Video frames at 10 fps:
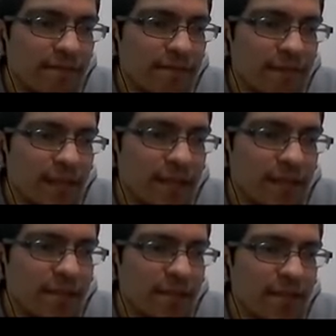the ask
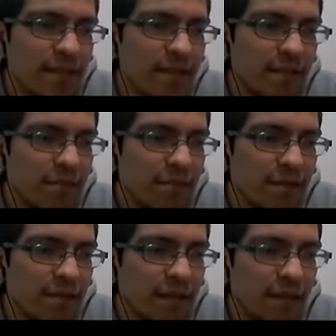state
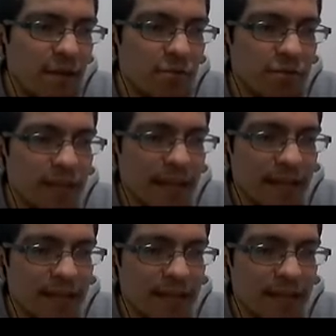that looks like this.